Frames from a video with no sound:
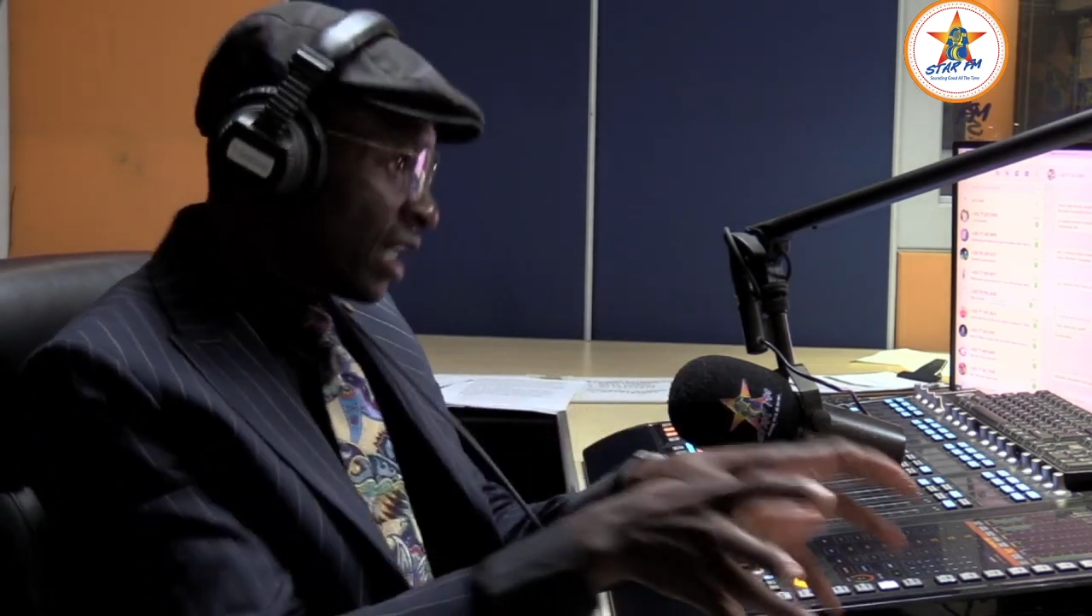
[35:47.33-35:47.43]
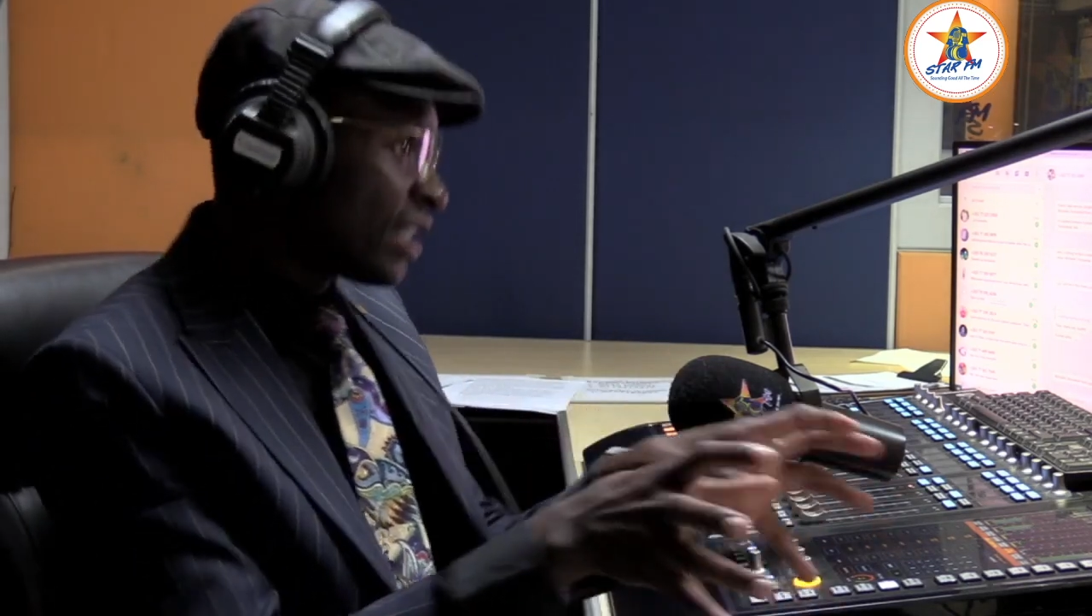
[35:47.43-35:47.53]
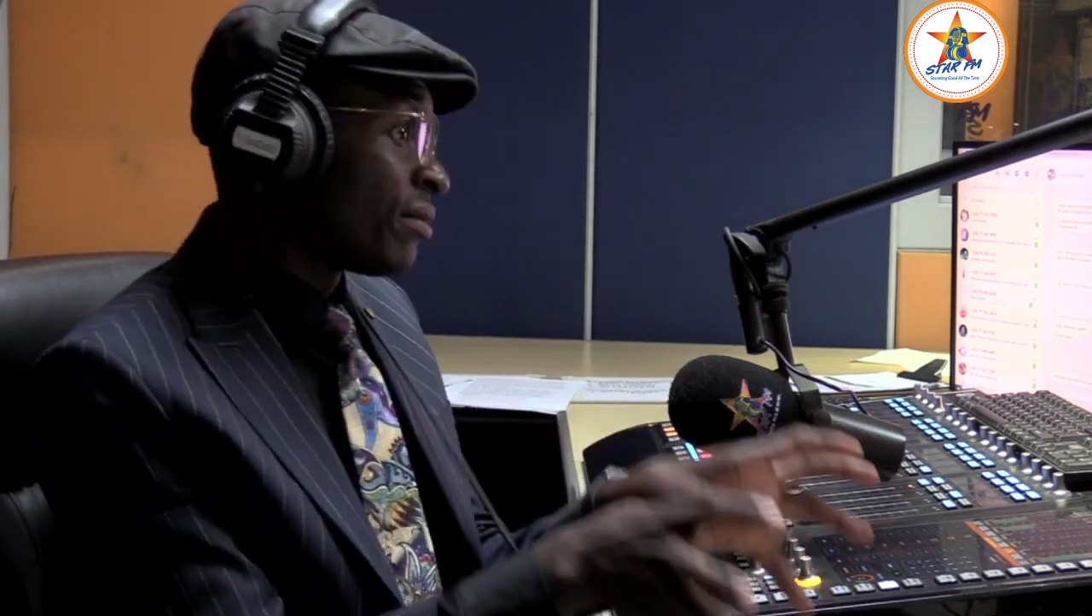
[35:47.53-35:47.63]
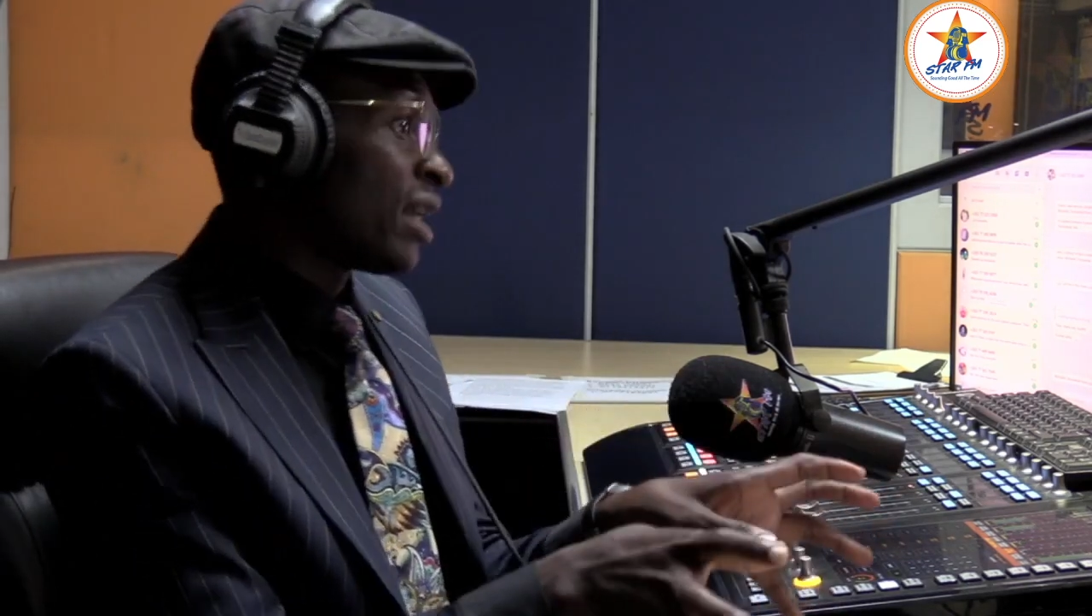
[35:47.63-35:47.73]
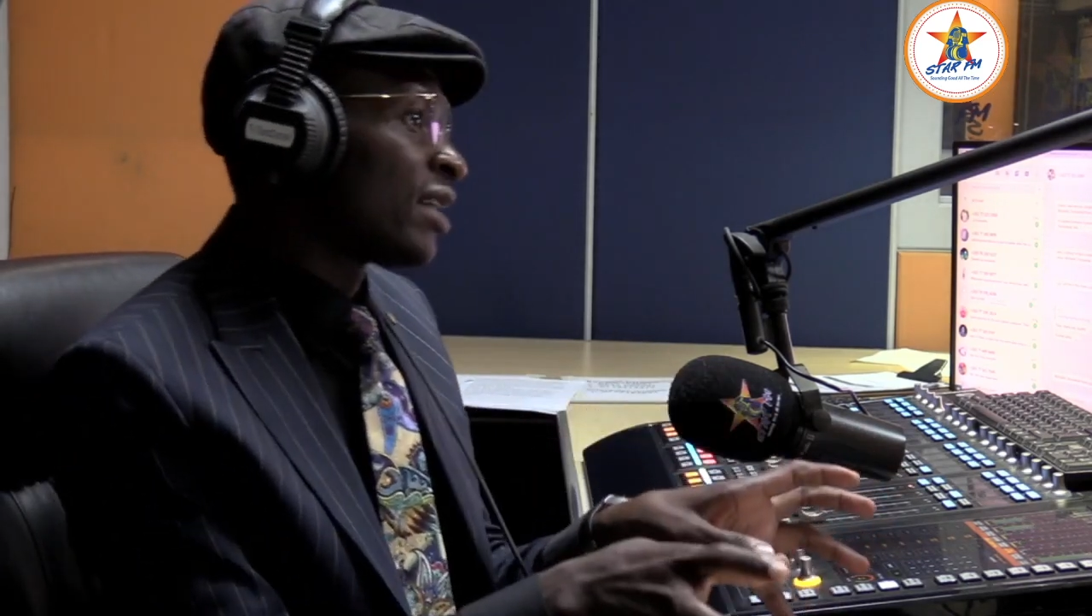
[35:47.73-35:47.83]

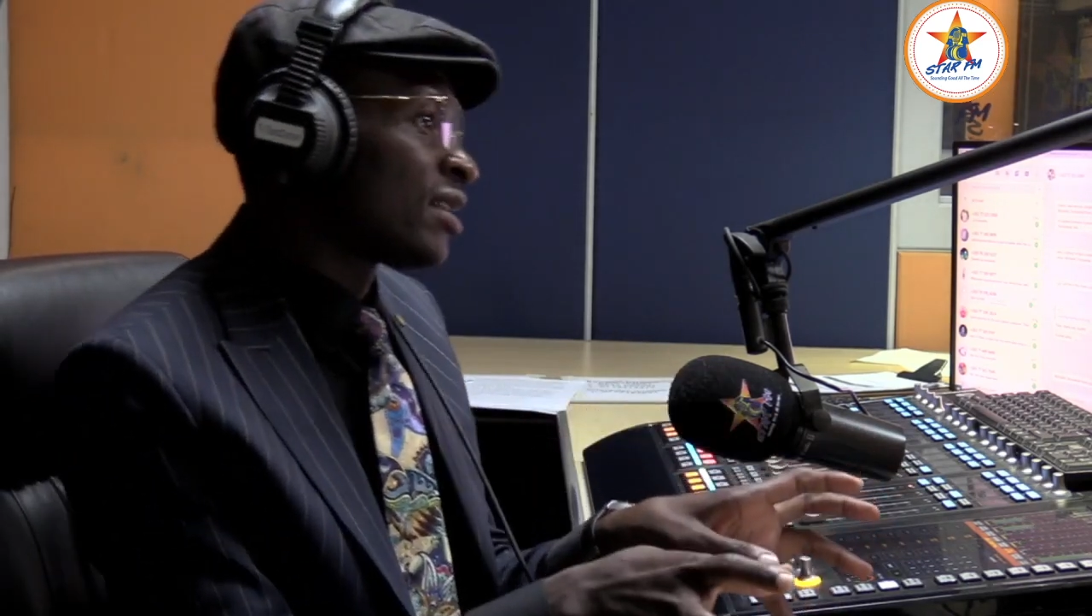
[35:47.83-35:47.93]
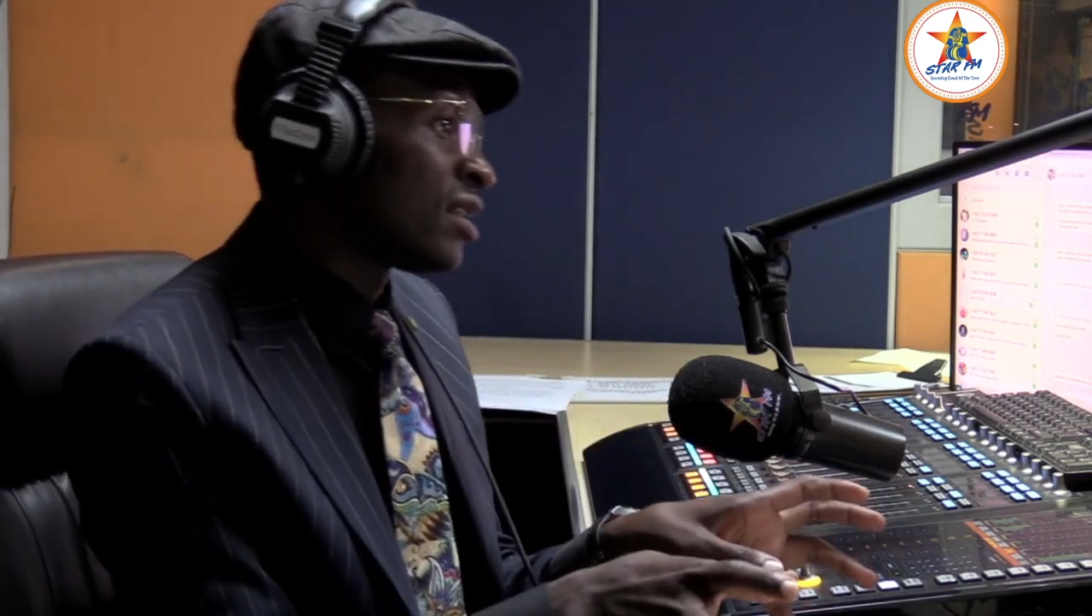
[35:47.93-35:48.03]
Nyazima art,